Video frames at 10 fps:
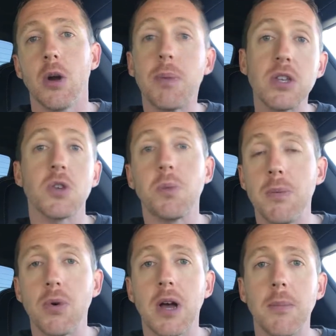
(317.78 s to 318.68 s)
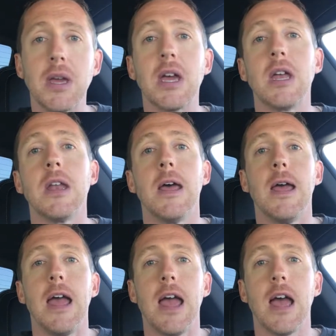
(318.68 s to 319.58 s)
business people coming in
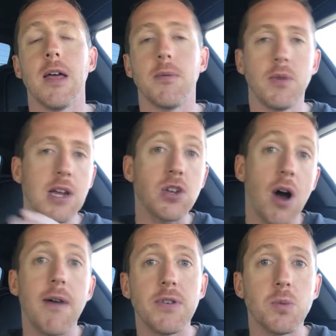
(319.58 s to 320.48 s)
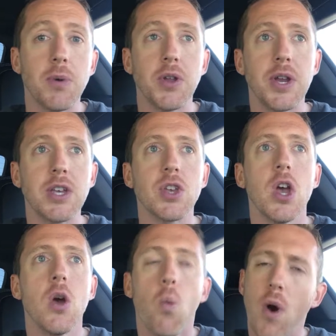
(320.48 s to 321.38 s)
and next to office buildings,
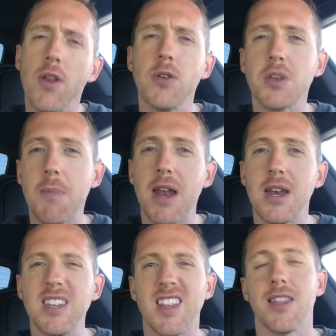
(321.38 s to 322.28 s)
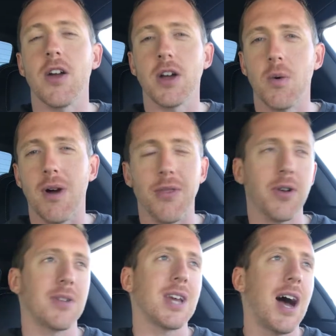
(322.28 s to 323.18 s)
what are those amenities that they're going to want?
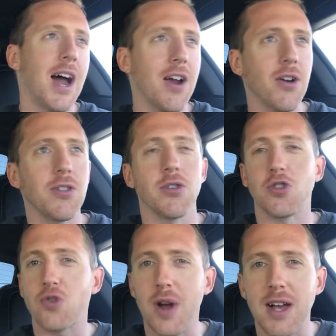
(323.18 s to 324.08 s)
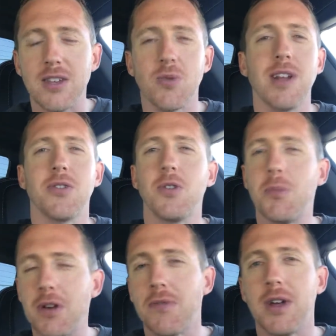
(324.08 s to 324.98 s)
They're tired, they're stressed, right? They're in the
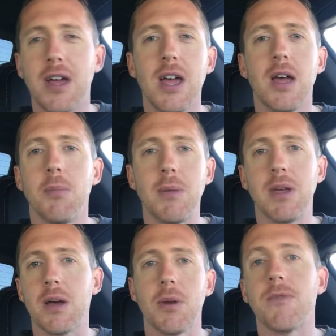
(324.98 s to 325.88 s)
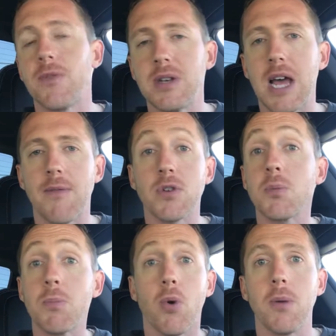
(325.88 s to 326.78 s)
middle of maybe coming in town for
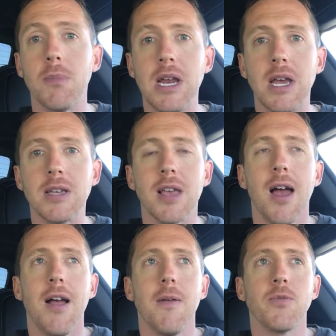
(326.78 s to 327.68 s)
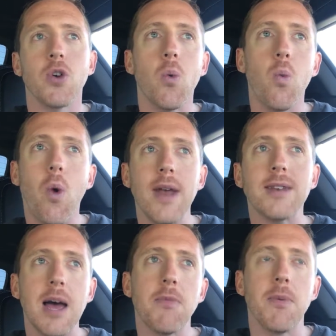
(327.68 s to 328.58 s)
some important meetings. So
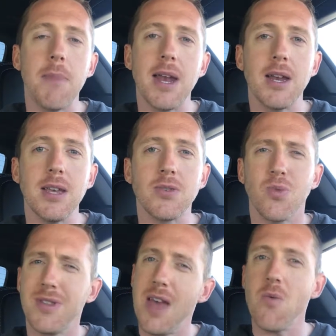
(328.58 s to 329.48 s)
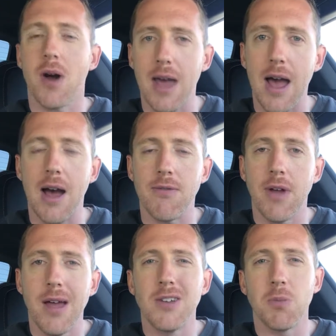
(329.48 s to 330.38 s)
what type of amenities would they want to have
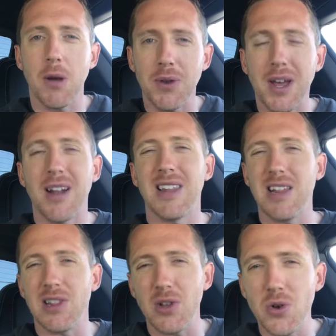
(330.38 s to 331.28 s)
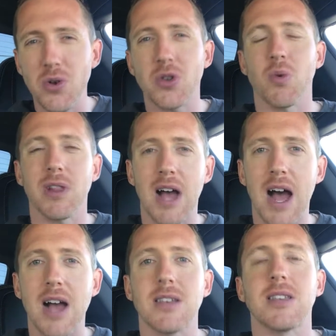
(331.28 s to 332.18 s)
to be able to kind of let loose,
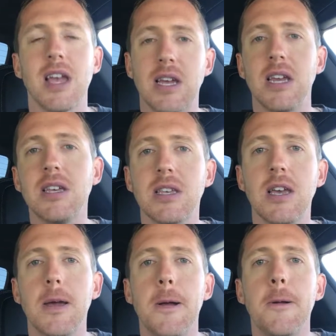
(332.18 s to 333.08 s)
relax, take it easy?